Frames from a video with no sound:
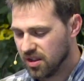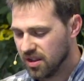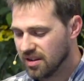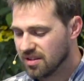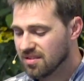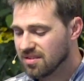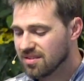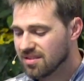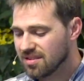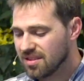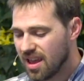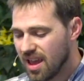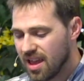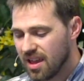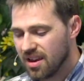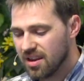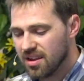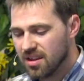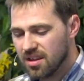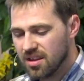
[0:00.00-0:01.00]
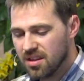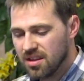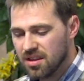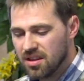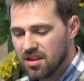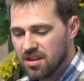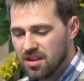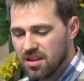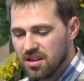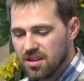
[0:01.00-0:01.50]
Instead,
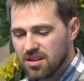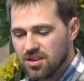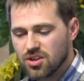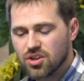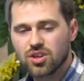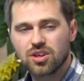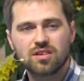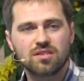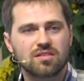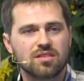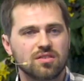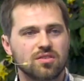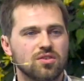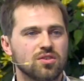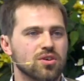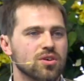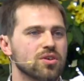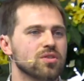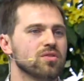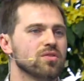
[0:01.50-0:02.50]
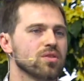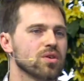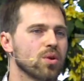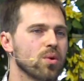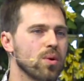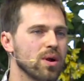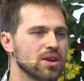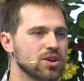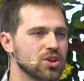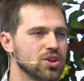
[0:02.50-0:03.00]
Jesus turns the
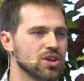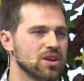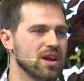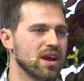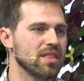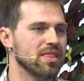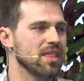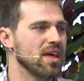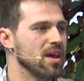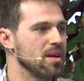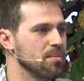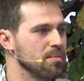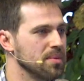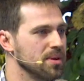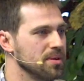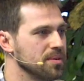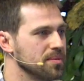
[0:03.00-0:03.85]
question on them.